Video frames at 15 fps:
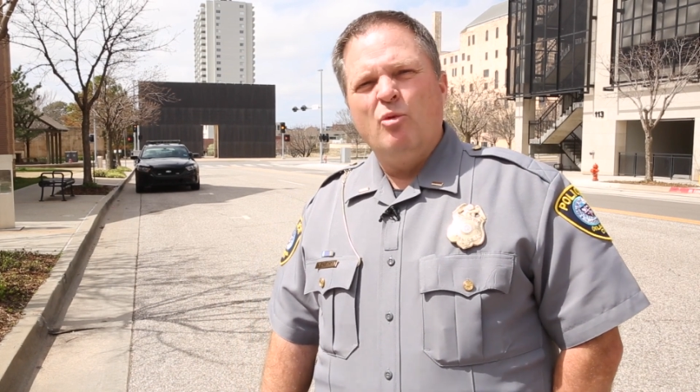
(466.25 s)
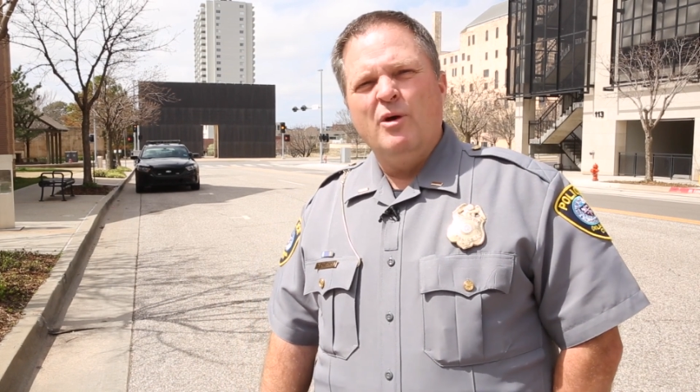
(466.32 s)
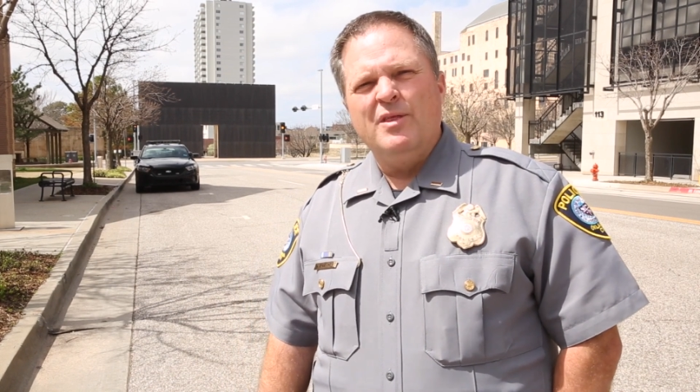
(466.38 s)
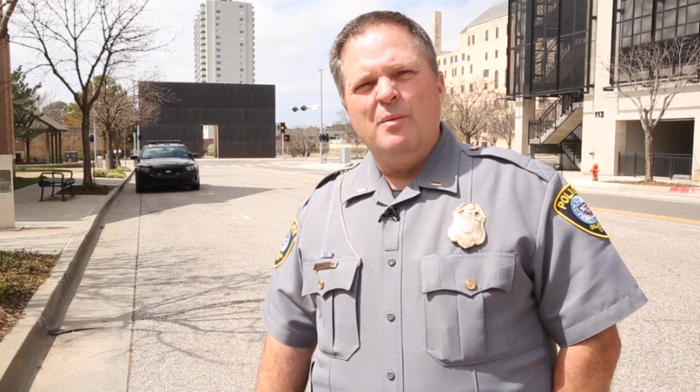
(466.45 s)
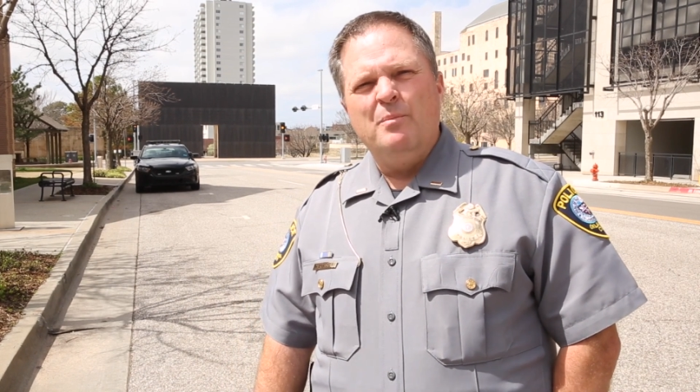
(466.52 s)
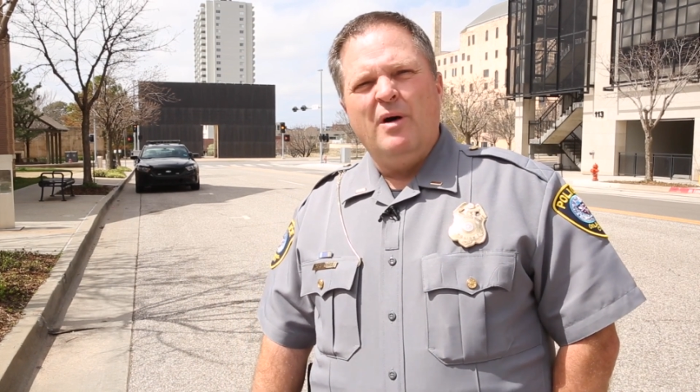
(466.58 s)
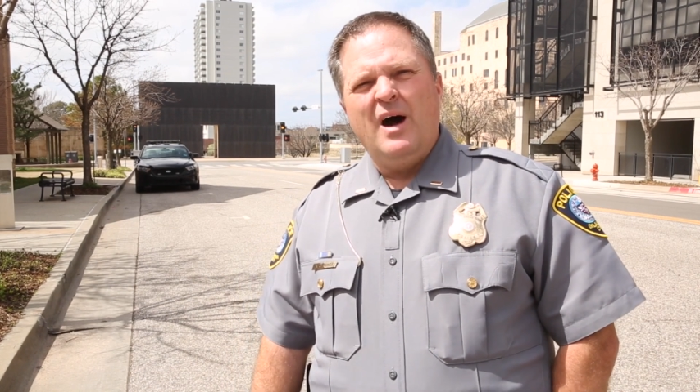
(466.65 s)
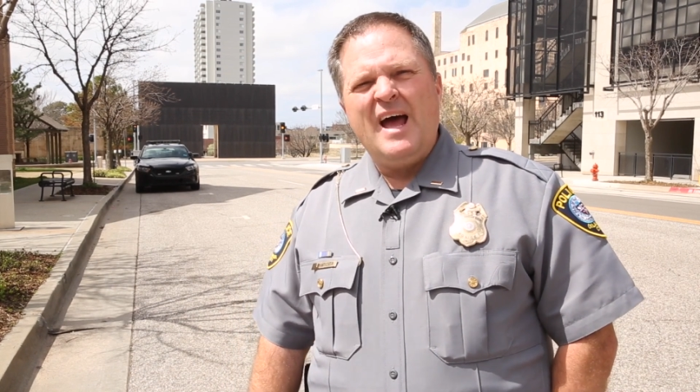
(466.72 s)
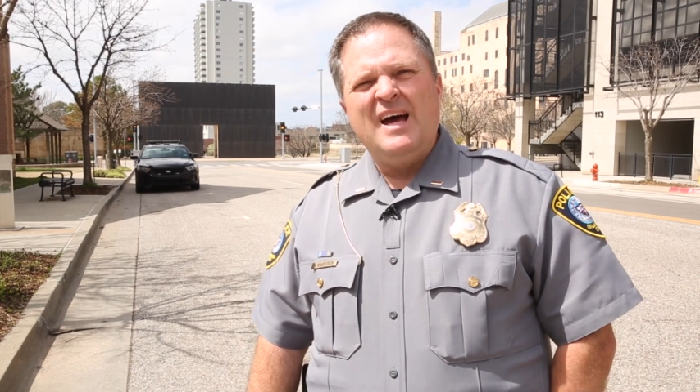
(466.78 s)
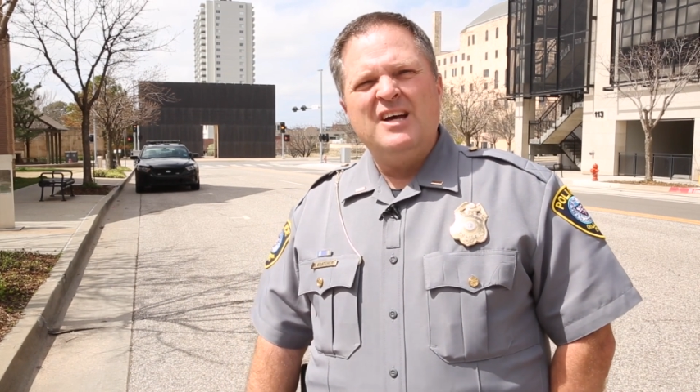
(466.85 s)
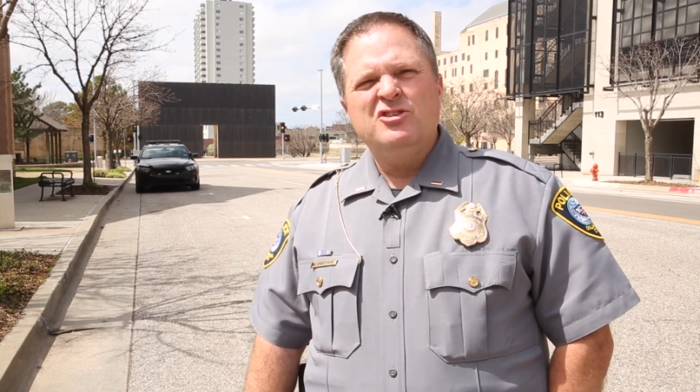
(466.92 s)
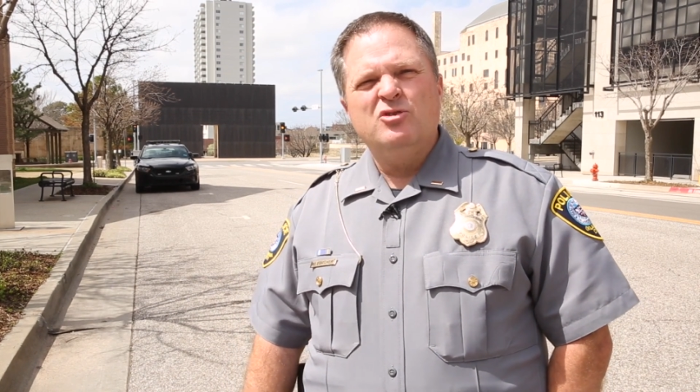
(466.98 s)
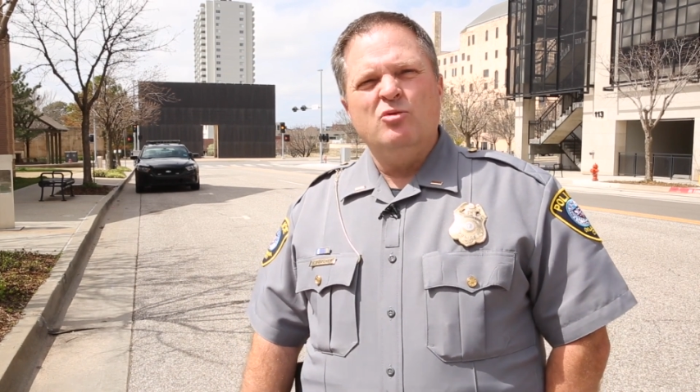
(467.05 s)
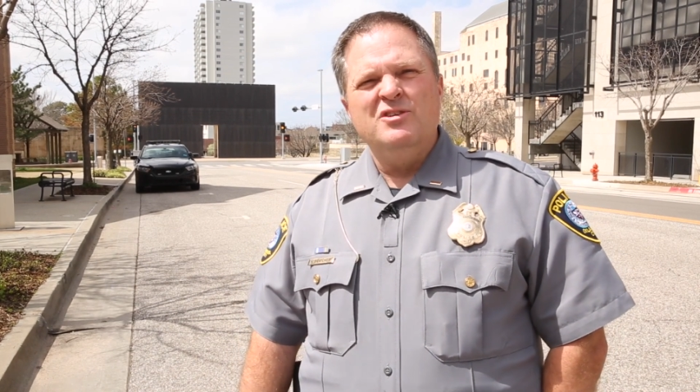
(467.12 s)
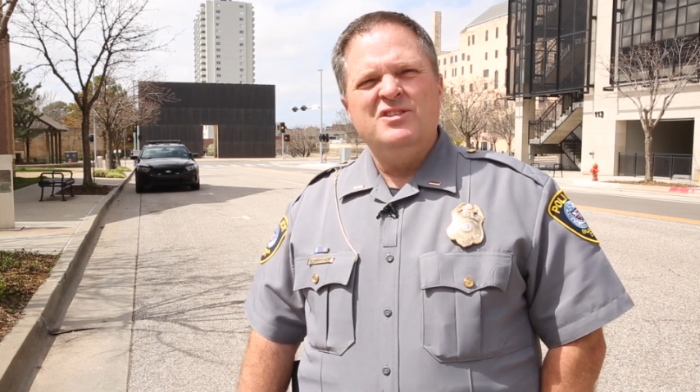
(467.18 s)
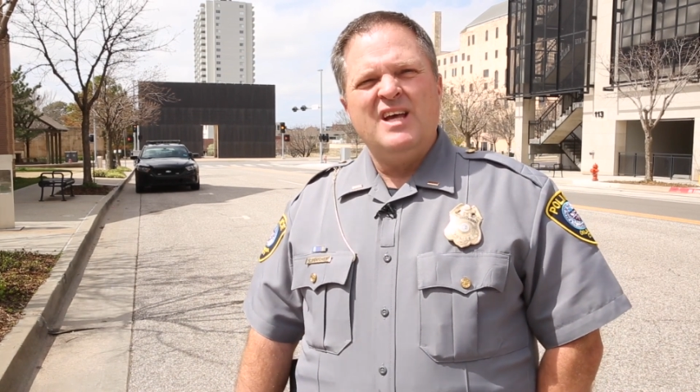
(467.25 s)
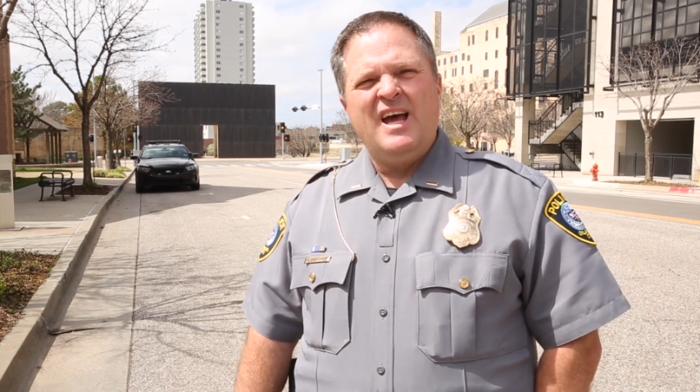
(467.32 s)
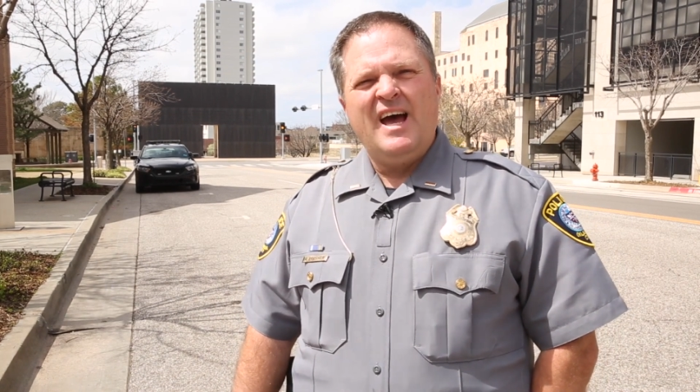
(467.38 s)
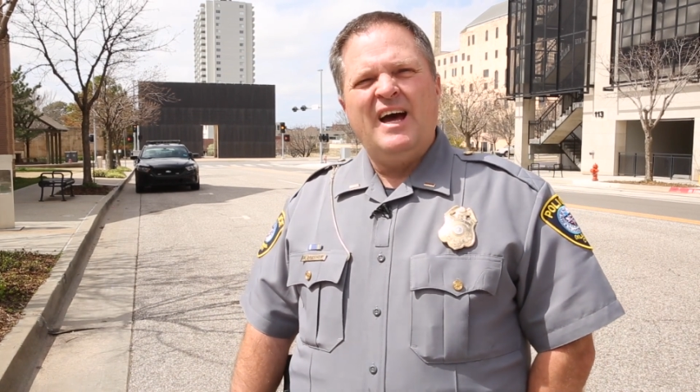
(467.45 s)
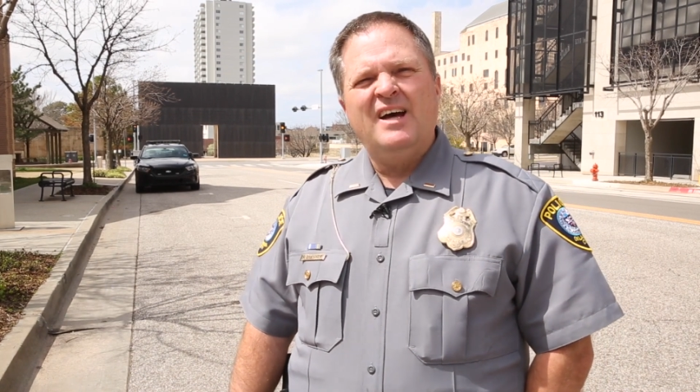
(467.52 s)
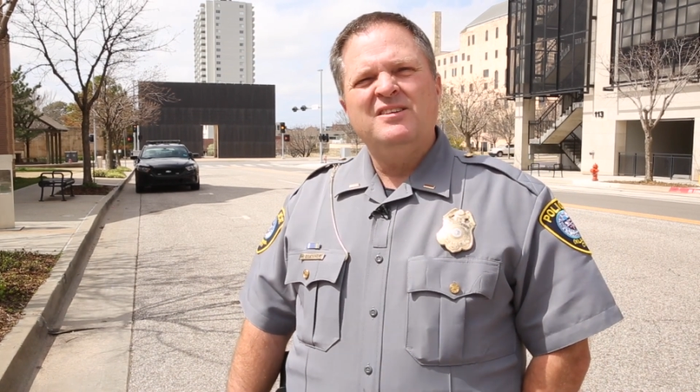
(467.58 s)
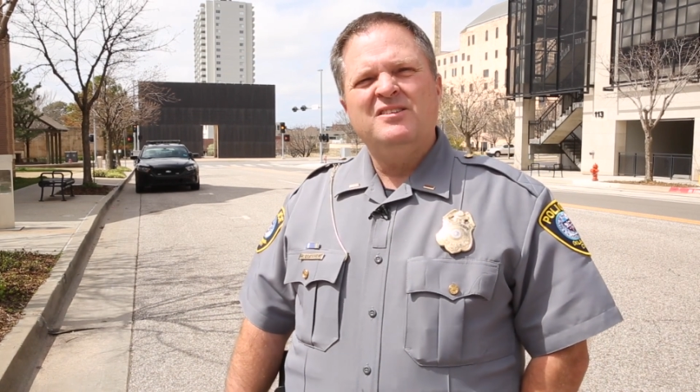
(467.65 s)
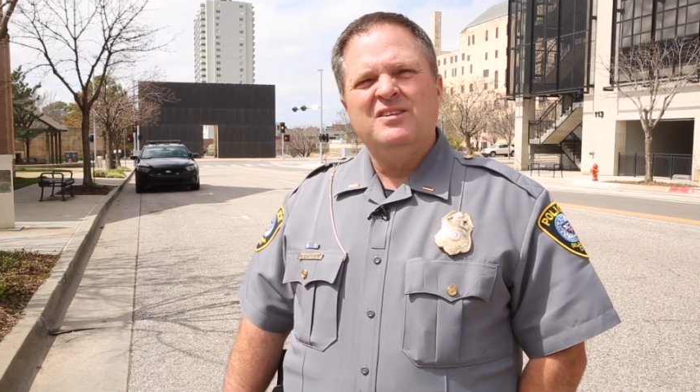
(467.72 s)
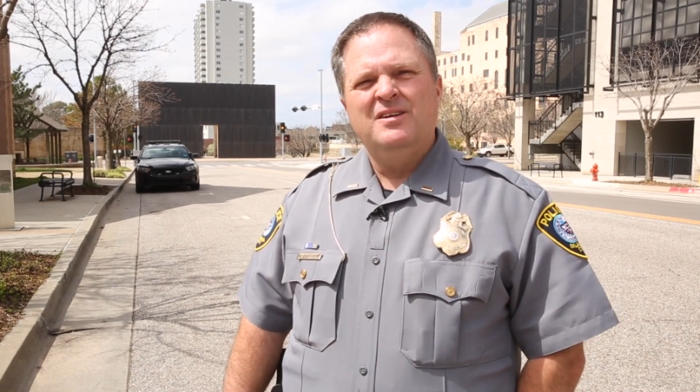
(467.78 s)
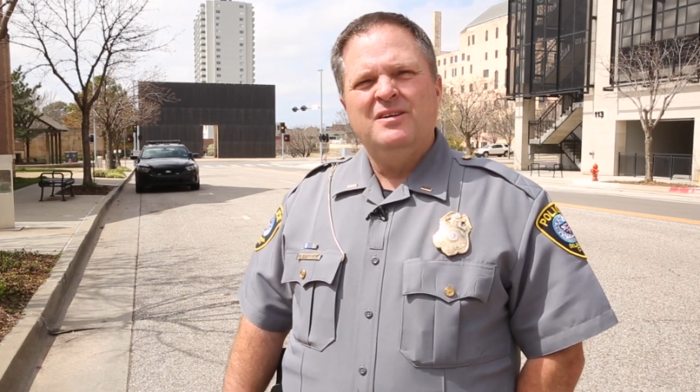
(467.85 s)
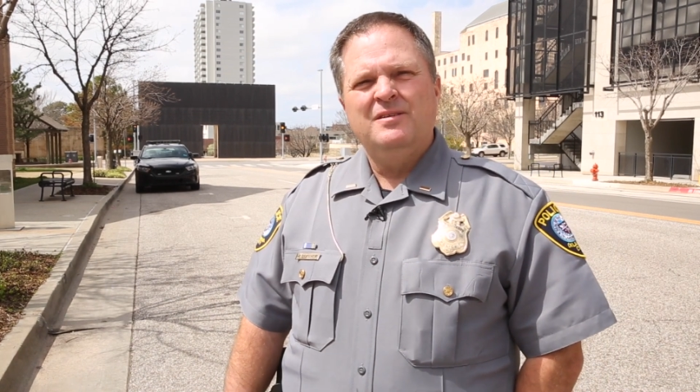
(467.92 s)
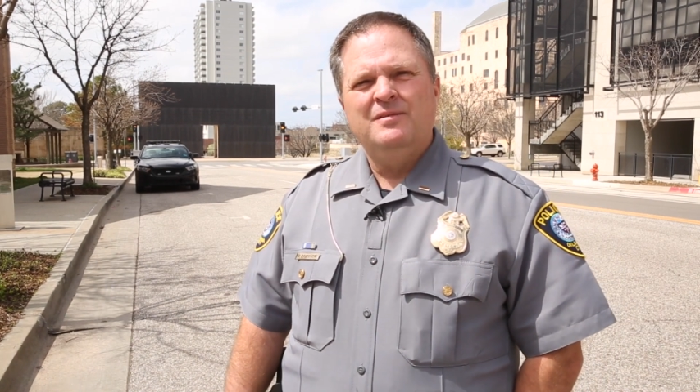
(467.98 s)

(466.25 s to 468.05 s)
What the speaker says: where the blast was at.